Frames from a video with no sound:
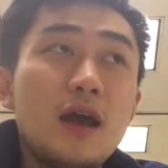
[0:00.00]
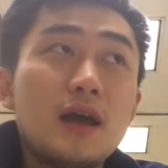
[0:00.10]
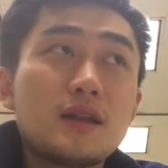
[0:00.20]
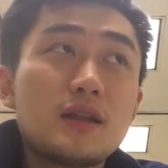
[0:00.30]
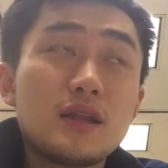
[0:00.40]

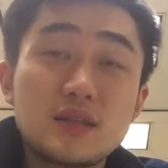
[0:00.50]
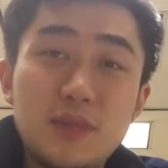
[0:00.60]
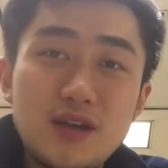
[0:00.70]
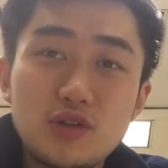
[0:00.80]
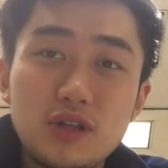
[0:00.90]
And
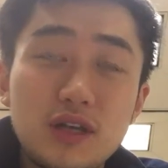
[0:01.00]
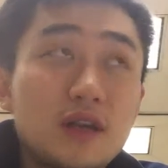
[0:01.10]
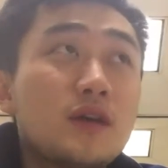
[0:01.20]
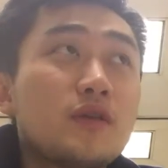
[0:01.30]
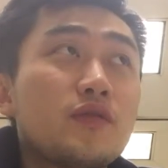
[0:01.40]
especially
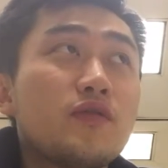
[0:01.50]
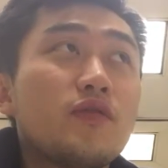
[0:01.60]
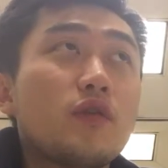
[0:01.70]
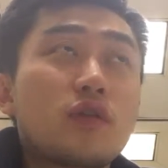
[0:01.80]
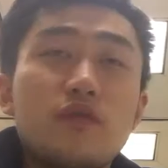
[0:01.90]

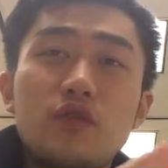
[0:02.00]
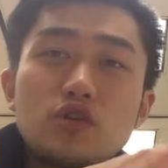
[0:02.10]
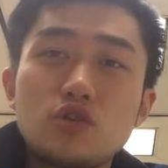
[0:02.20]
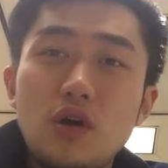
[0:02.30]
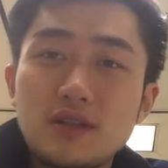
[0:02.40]
for the
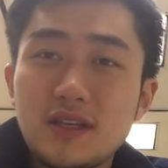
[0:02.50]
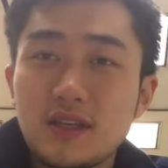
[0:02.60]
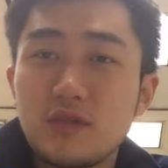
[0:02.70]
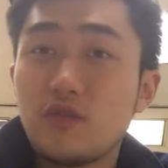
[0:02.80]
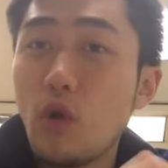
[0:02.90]

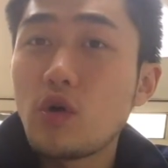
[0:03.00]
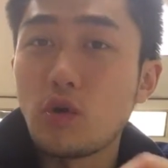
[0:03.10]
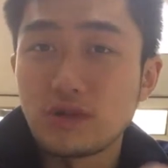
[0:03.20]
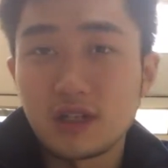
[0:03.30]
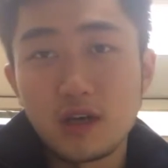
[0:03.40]
virtuosic
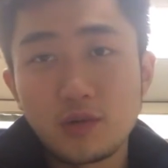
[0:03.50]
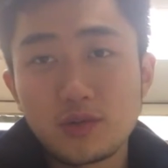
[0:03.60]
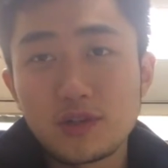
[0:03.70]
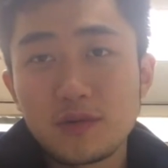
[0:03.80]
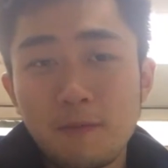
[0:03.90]
vocal
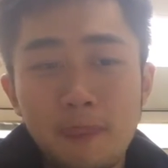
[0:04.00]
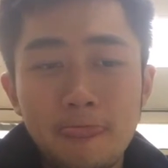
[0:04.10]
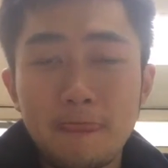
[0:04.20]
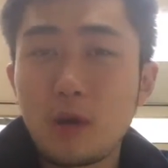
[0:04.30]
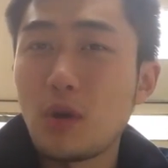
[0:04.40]
skills,
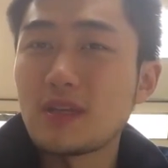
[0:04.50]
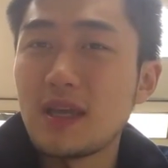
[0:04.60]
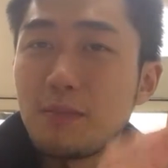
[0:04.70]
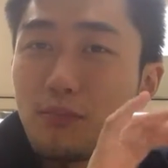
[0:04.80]
they want to